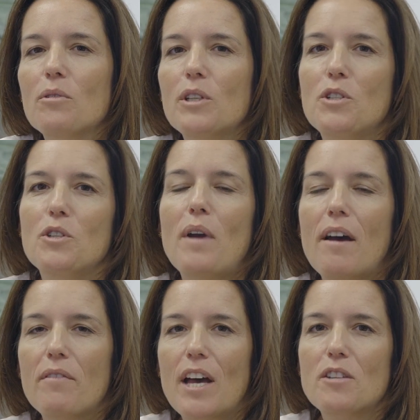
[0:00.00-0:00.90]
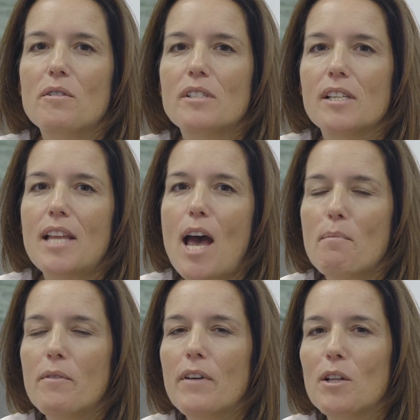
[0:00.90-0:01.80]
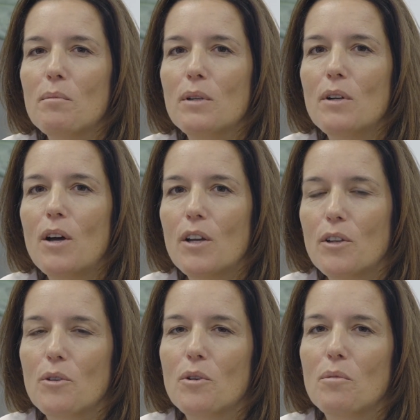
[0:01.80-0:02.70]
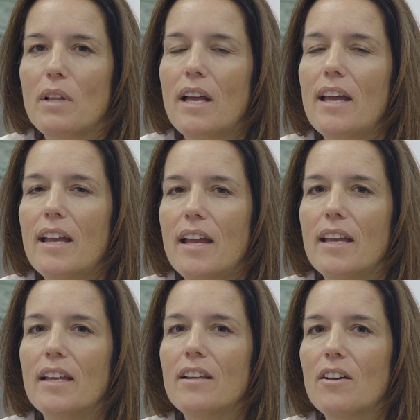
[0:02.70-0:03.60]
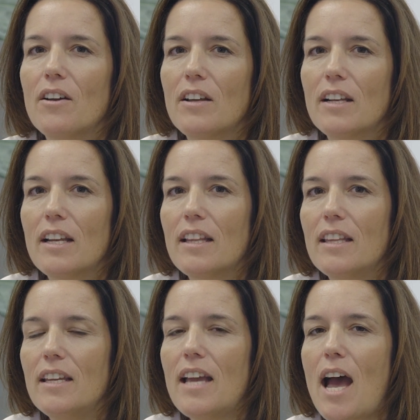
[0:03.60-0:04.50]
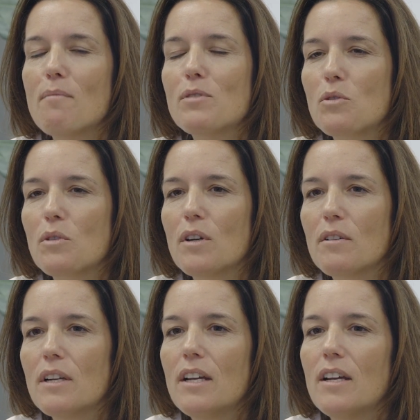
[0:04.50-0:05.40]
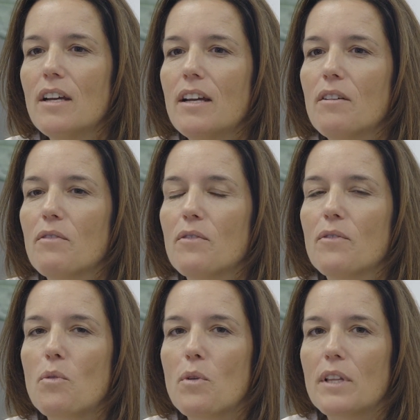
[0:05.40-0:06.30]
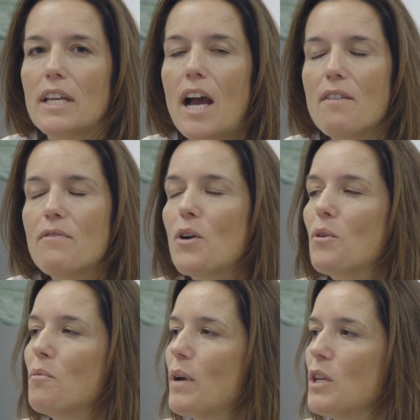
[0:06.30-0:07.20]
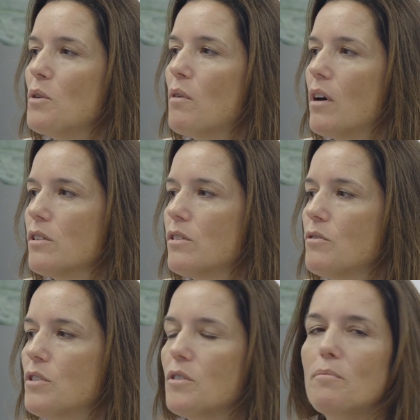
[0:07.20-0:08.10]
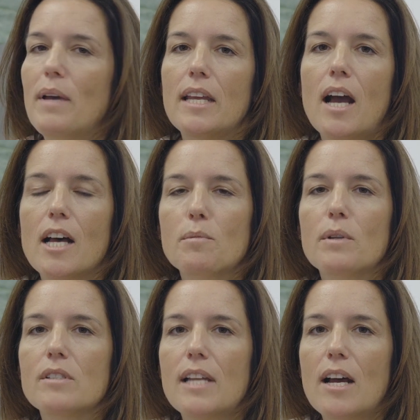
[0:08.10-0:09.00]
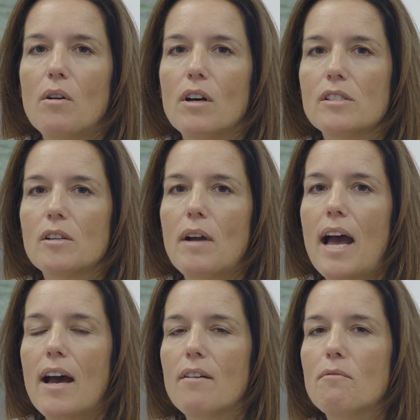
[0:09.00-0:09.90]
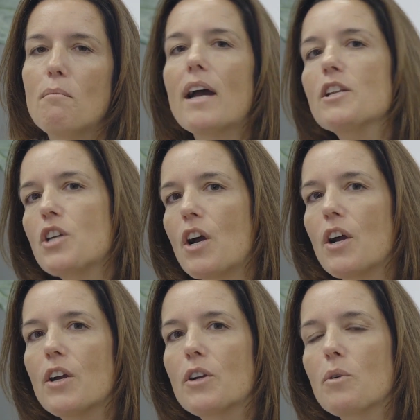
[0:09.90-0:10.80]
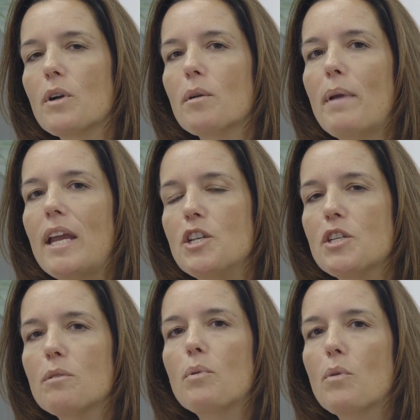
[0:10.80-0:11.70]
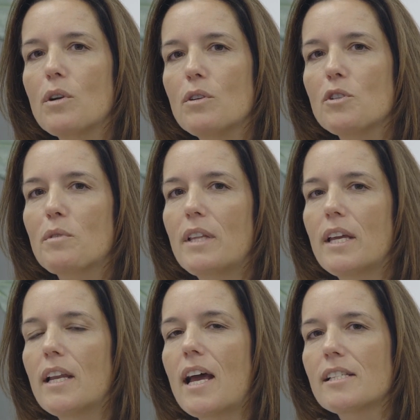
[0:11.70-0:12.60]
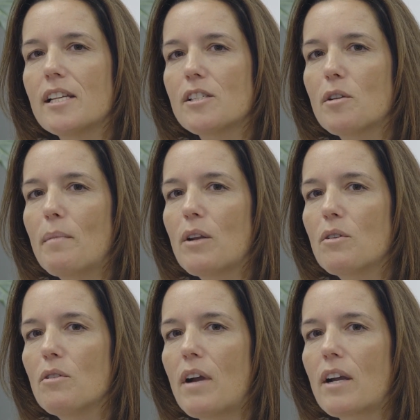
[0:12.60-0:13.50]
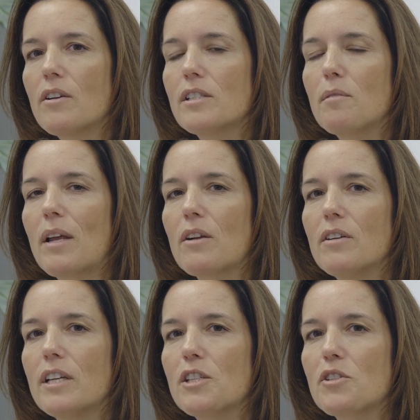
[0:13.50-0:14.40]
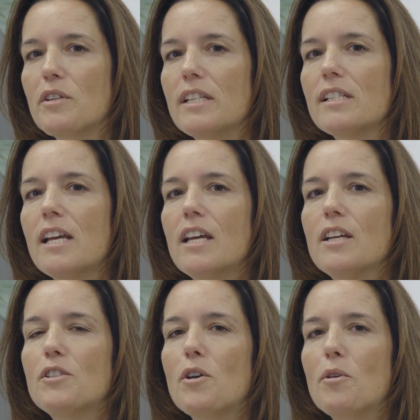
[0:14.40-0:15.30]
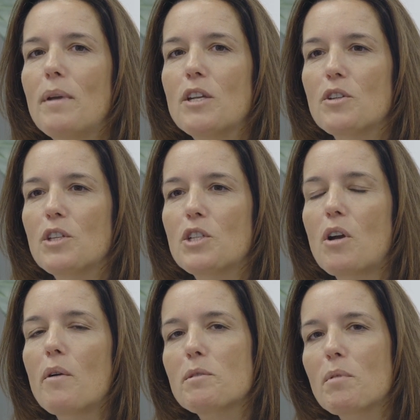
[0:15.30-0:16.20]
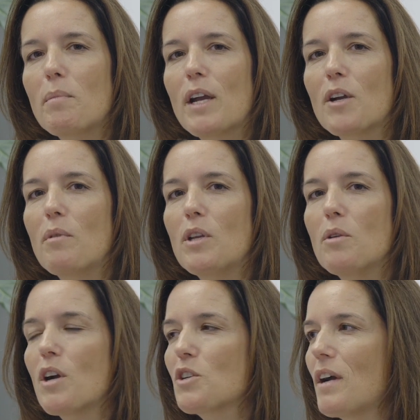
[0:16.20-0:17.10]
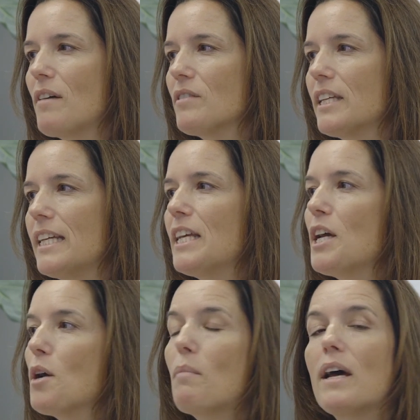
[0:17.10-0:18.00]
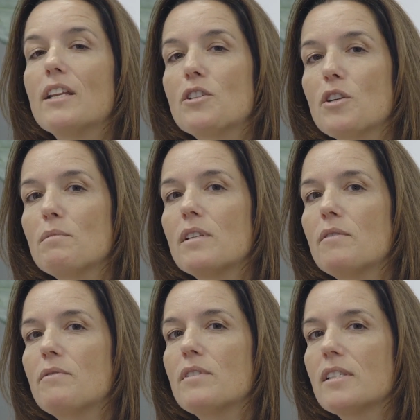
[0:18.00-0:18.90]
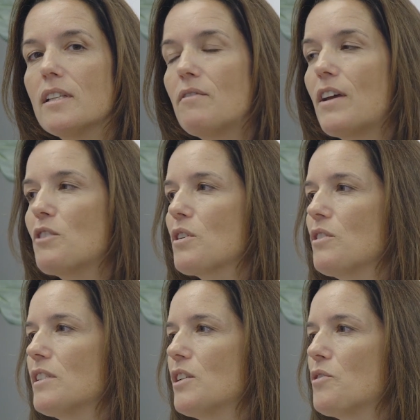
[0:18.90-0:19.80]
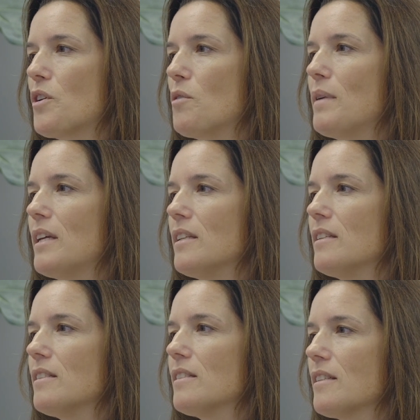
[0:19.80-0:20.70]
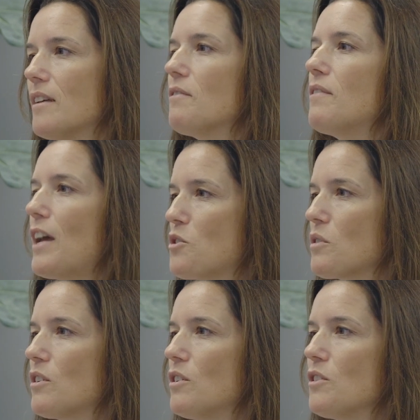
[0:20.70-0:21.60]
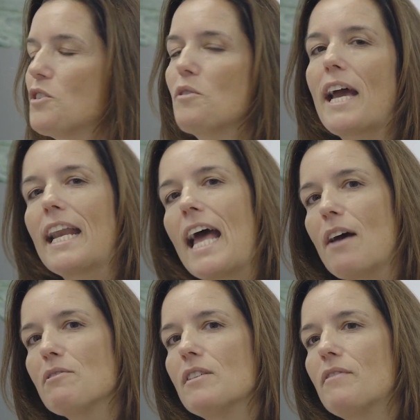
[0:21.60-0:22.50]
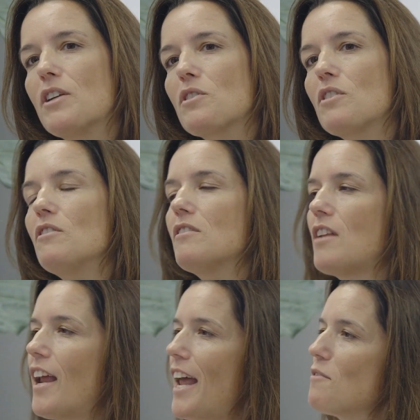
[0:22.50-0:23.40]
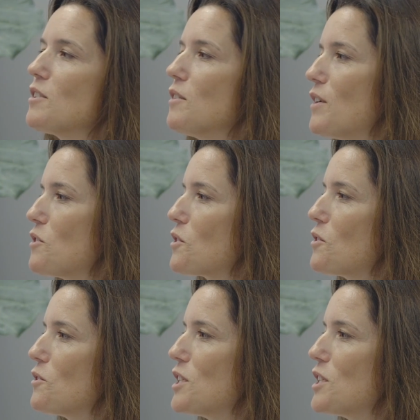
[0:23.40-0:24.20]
only do you have the HydroAssist app available on Google Play and on the App Store, for the iPhone, but you also do, many hospitals now also have MyChart or patient portals where they can access their medical records and medical histories. So make sure that you're always prepared when you are traveling. But in terms of slit ventricle syndrome and slit ventricles, you can have slit ventricles, not have slit ventricle